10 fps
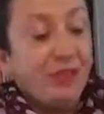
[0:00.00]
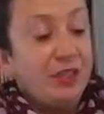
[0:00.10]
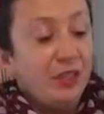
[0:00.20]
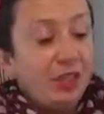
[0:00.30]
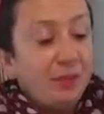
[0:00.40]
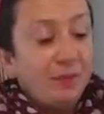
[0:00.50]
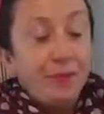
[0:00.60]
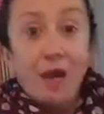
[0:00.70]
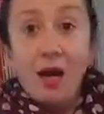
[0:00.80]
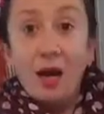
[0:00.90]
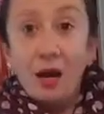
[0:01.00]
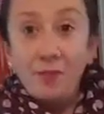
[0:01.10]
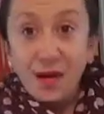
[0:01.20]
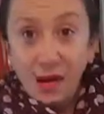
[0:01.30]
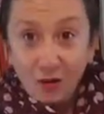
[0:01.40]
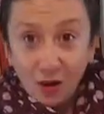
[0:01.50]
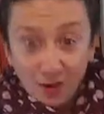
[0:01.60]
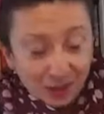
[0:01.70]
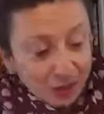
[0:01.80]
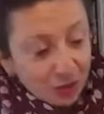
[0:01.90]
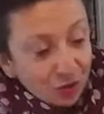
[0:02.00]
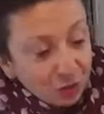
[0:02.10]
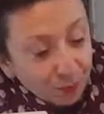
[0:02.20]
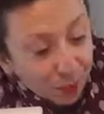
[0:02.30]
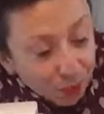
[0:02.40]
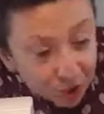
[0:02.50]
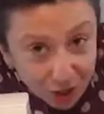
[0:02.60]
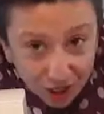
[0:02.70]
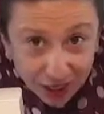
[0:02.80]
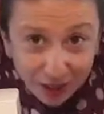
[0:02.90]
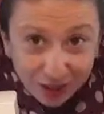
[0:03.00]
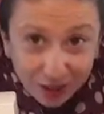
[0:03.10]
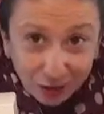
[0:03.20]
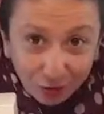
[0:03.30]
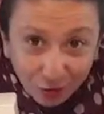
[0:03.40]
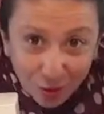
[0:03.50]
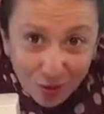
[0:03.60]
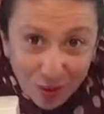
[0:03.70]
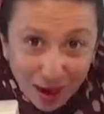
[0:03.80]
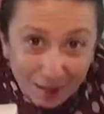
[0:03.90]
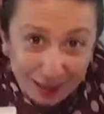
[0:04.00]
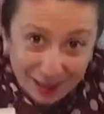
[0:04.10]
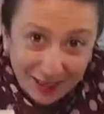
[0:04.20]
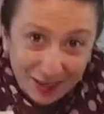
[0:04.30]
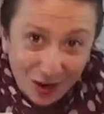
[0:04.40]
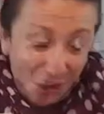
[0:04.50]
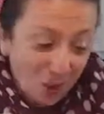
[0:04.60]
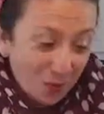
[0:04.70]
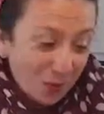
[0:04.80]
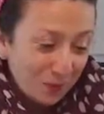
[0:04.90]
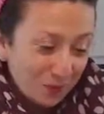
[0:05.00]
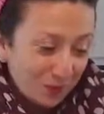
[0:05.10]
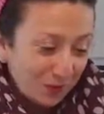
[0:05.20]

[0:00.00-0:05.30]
So I'm now going to push it through that buttonhole